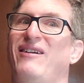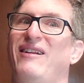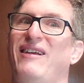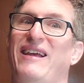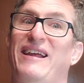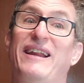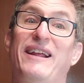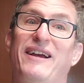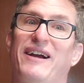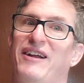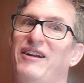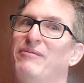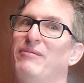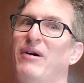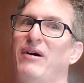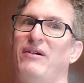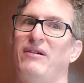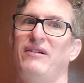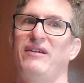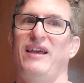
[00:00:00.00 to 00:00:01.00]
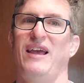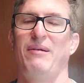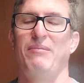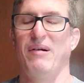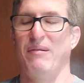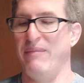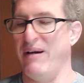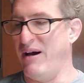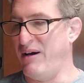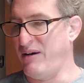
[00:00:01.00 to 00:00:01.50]
any kind of modern game,
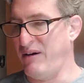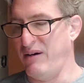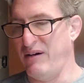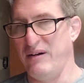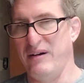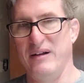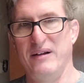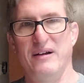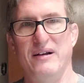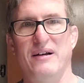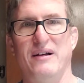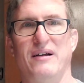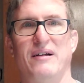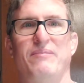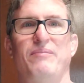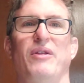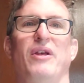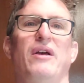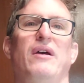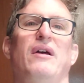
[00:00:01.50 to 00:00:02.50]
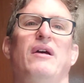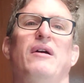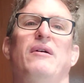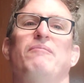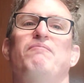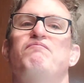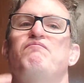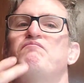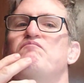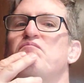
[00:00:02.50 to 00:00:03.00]
a modern
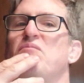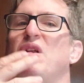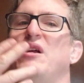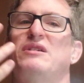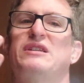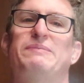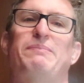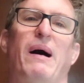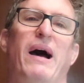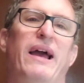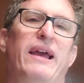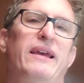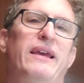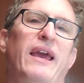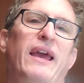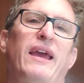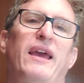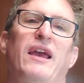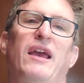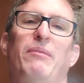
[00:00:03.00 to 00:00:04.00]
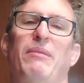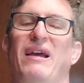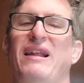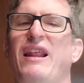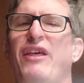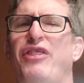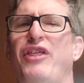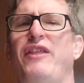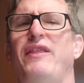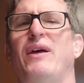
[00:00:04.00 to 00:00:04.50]
spy game,
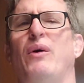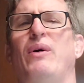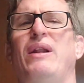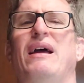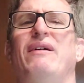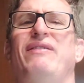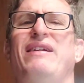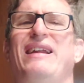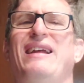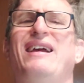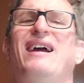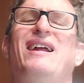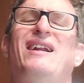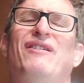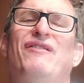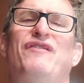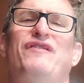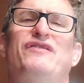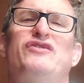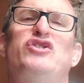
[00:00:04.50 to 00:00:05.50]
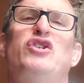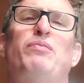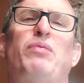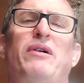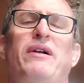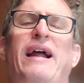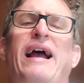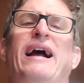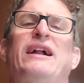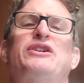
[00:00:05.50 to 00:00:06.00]
anything that would have any kind of
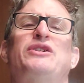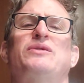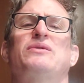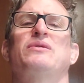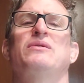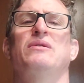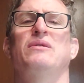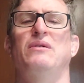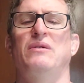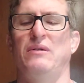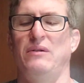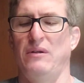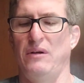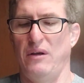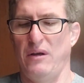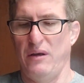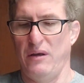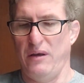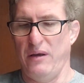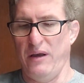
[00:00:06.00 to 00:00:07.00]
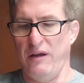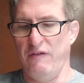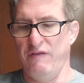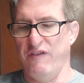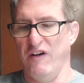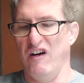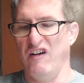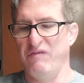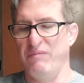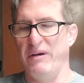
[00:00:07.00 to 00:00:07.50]
supernatural
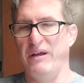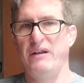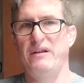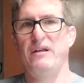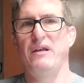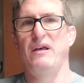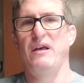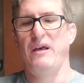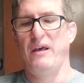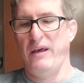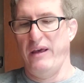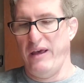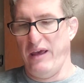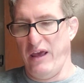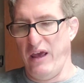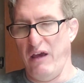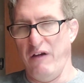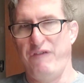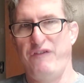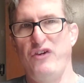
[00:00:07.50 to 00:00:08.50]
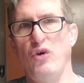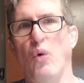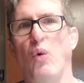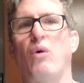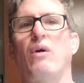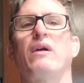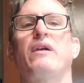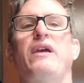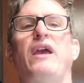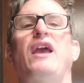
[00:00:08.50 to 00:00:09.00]
involvement. If
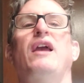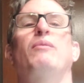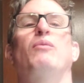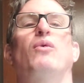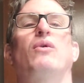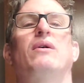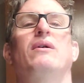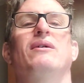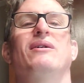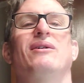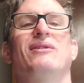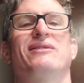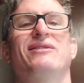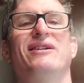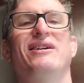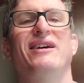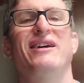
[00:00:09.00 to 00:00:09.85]
your game world